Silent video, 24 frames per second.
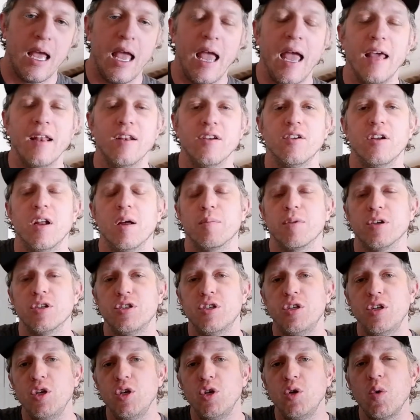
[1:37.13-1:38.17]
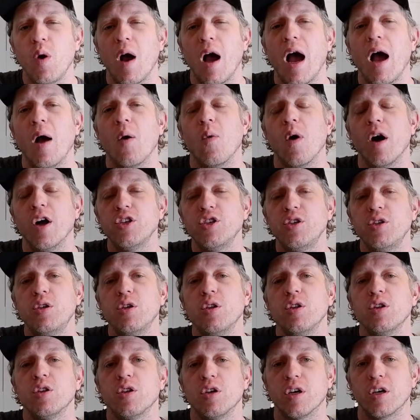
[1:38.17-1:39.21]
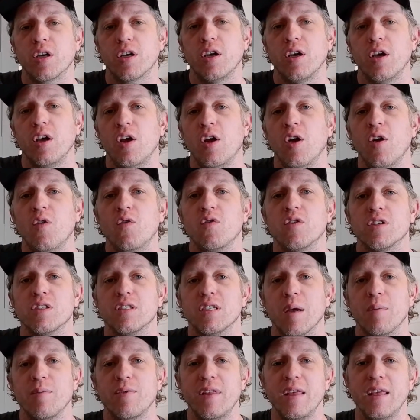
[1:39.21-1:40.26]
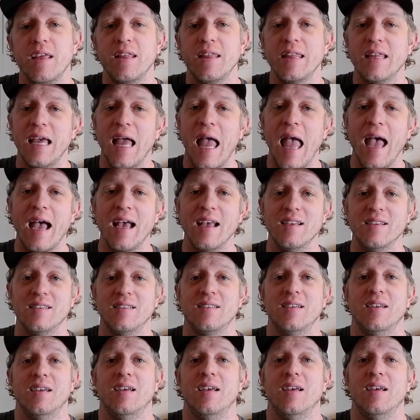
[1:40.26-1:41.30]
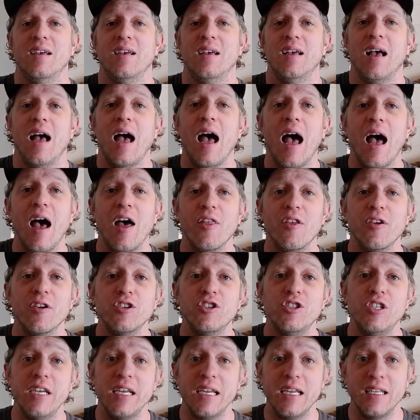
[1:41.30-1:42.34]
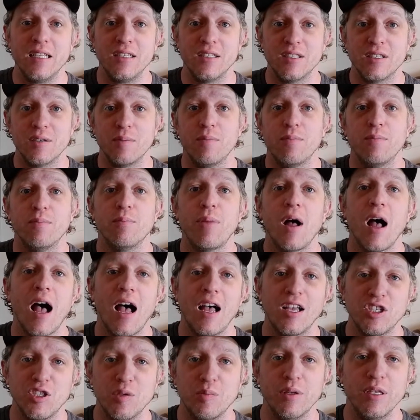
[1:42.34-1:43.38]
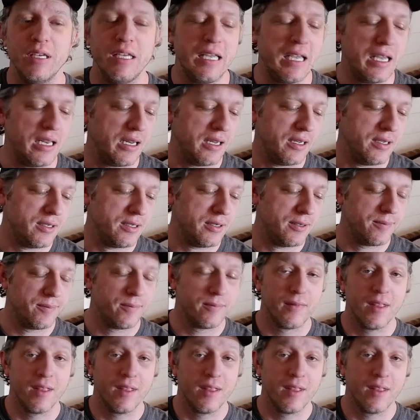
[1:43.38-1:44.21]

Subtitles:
And number 2, I want you to look for something that has other genes possibly in it.